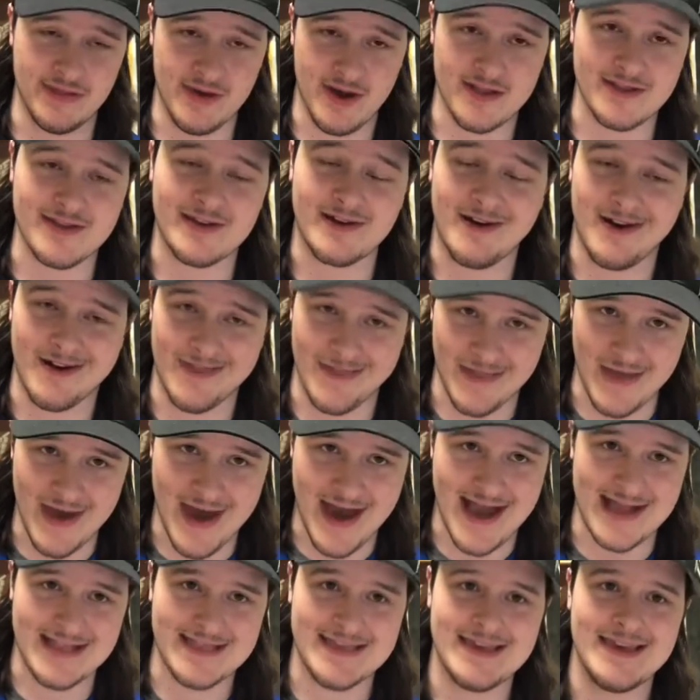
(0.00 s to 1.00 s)
thoughts on
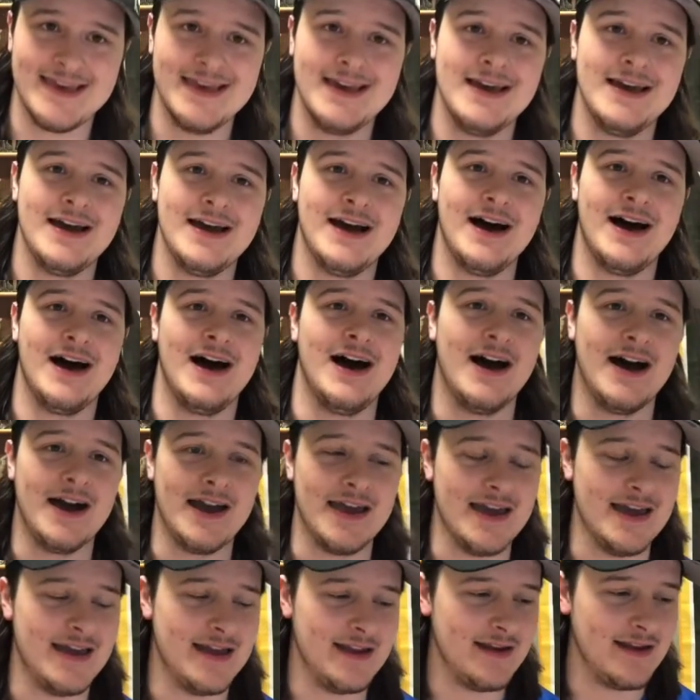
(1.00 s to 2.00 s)
that uh,
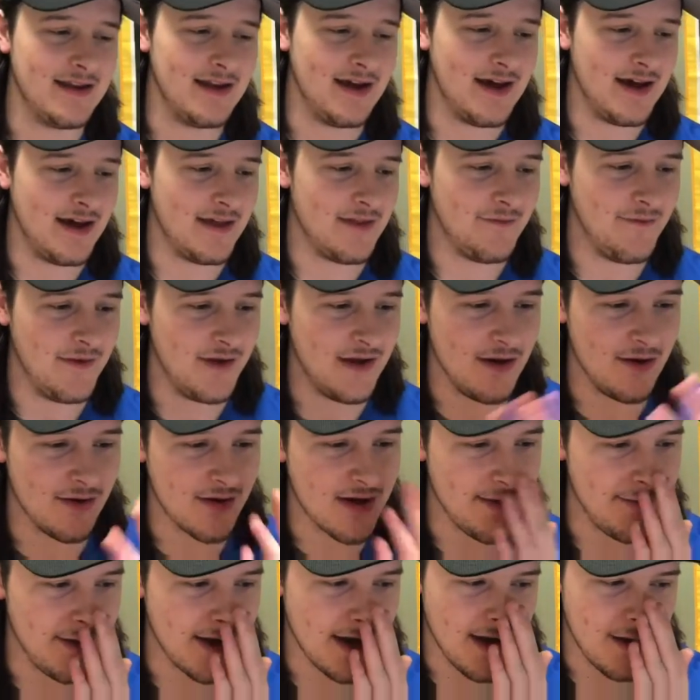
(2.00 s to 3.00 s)
in uh, the video
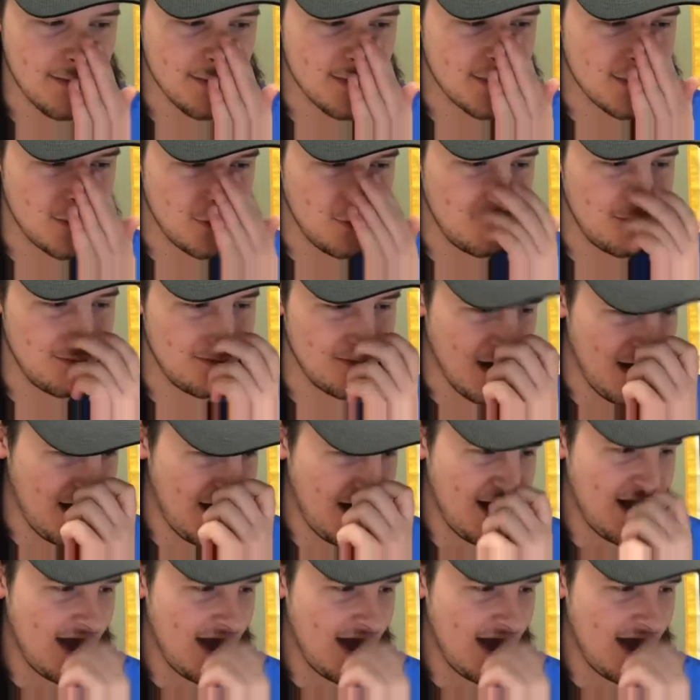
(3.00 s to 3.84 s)
coming out soon.